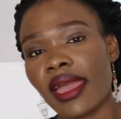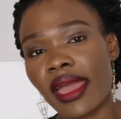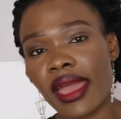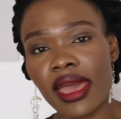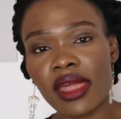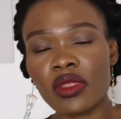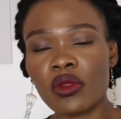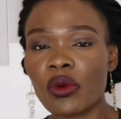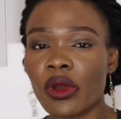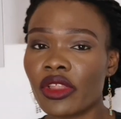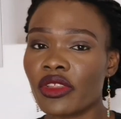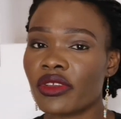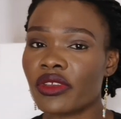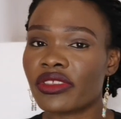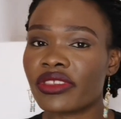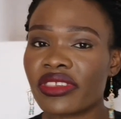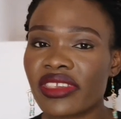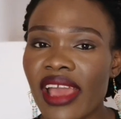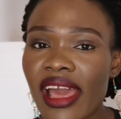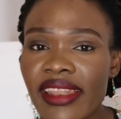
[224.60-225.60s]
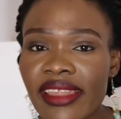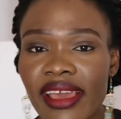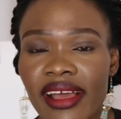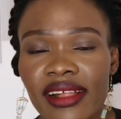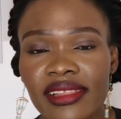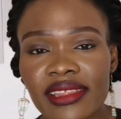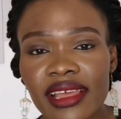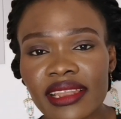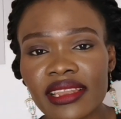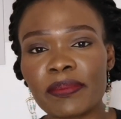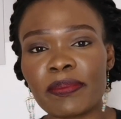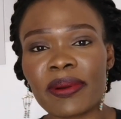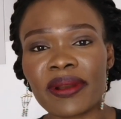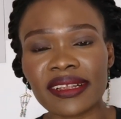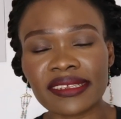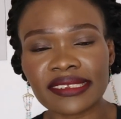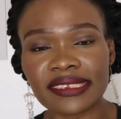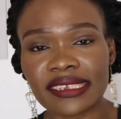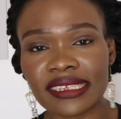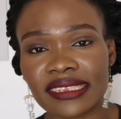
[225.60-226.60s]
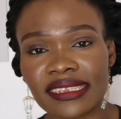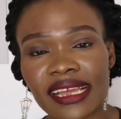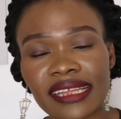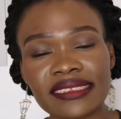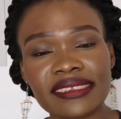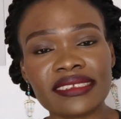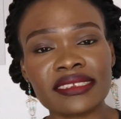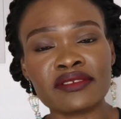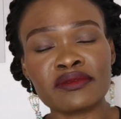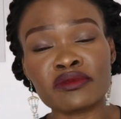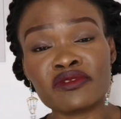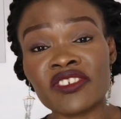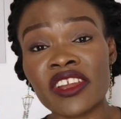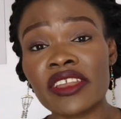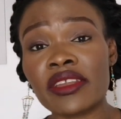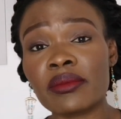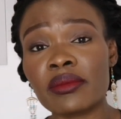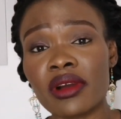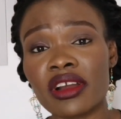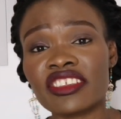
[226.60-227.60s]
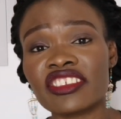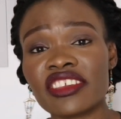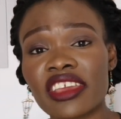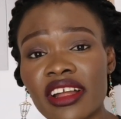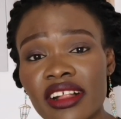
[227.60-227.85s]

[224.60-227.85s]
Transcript: And when you see an elderly person that is very much